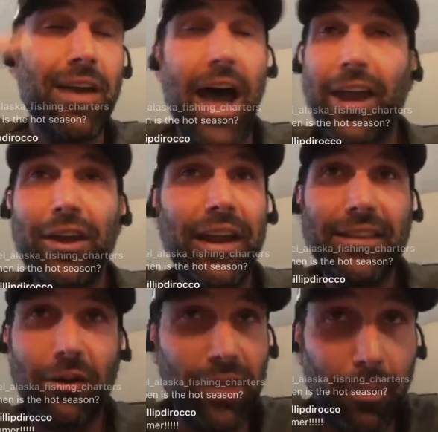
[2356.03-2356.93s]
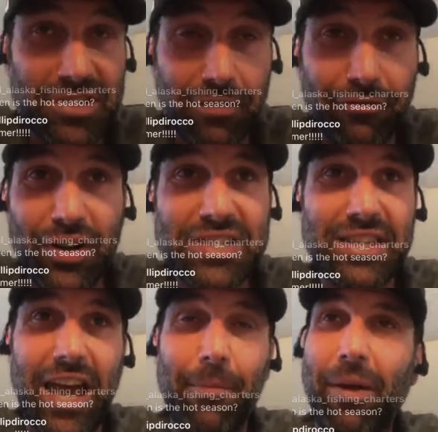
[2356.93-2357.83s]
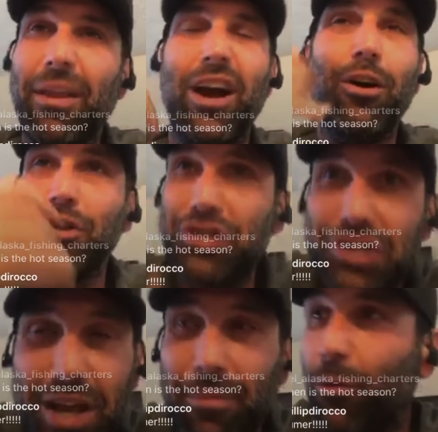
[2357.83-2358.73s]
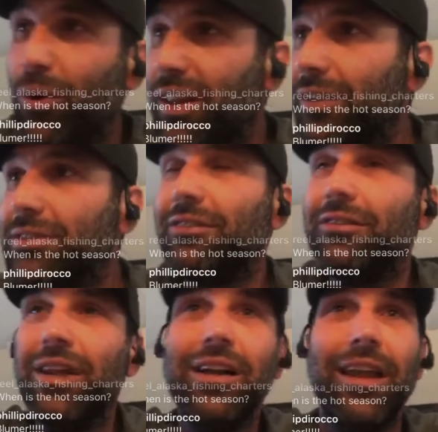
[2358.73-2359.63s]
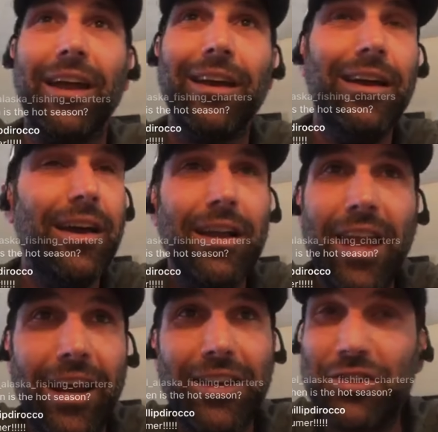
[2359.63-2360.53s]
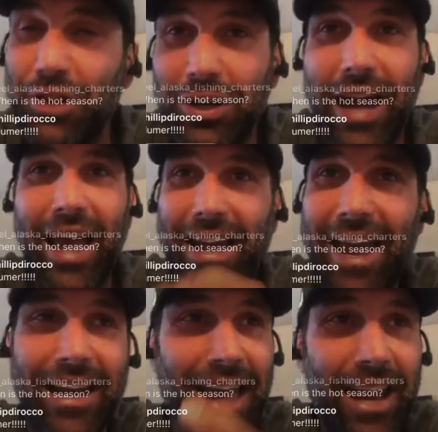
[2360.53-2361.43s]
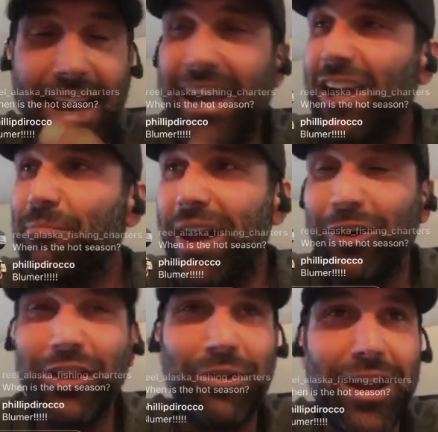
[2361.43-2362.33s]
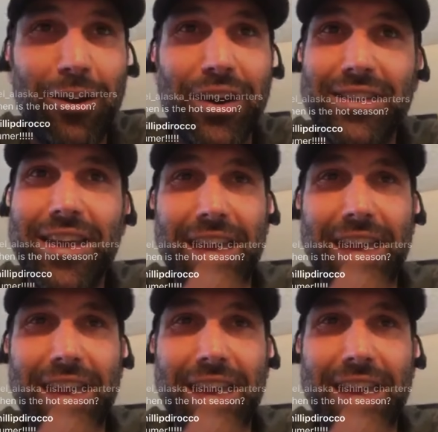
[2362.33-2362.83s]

I couldn't get their numbers the first time. I'm like, oh shit! I'm like, what the hell is going on? Like, dude, I can't get him back on the radio. He